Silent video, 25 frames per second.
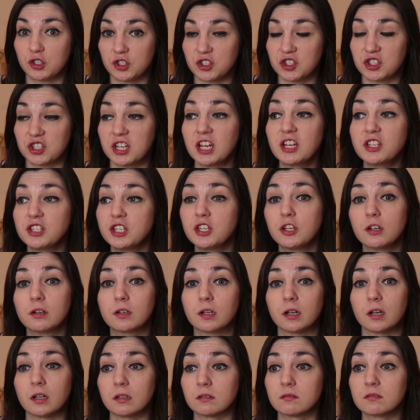Stick to
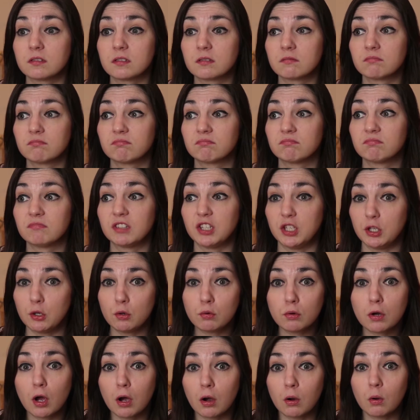your guns.
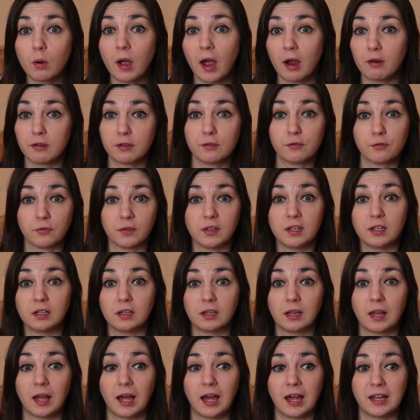You know how you
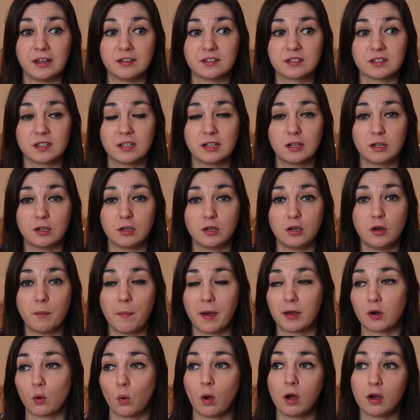feel, and no
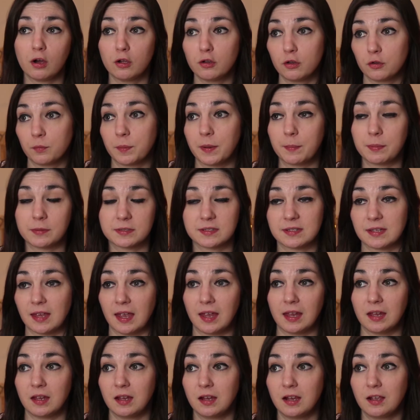matter what other people
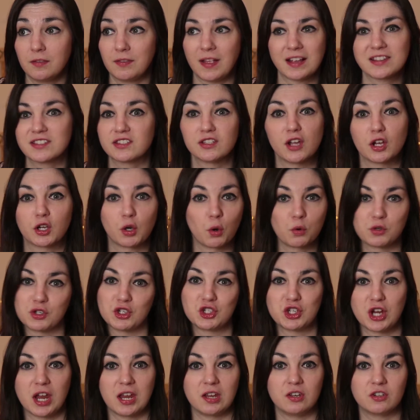say, that's not going
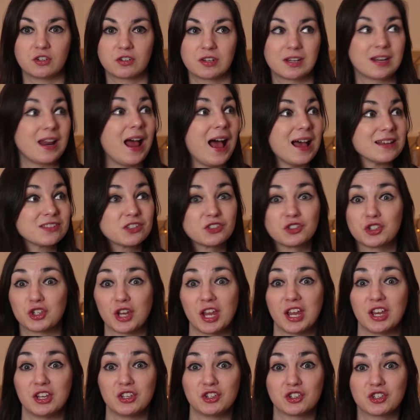to change. It hasn't
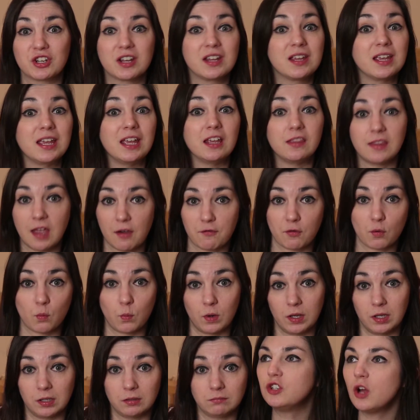changed. It never
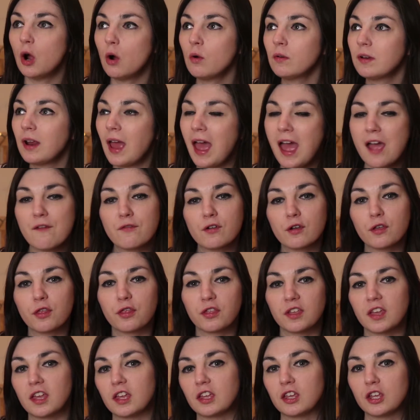will. Don't ever
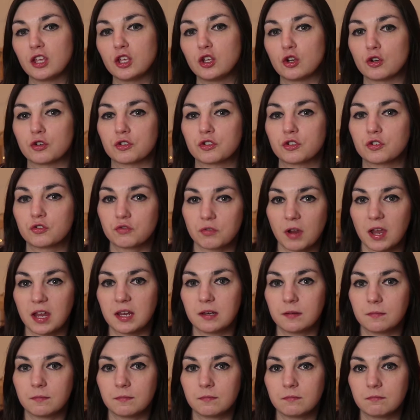think you're
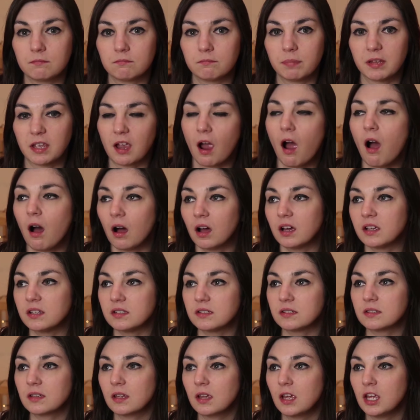straight
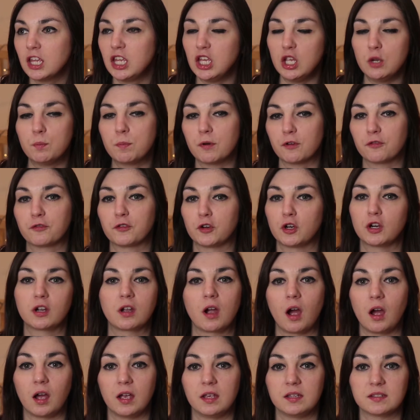because you prefer
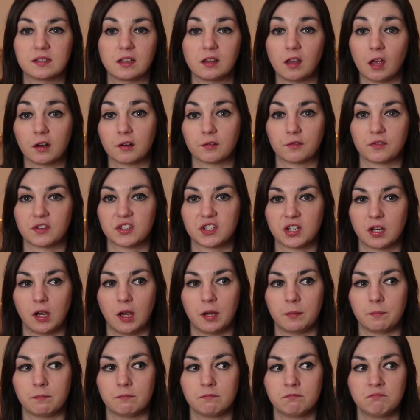guys a lot of the
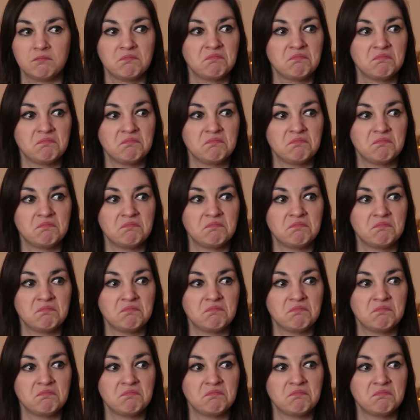time.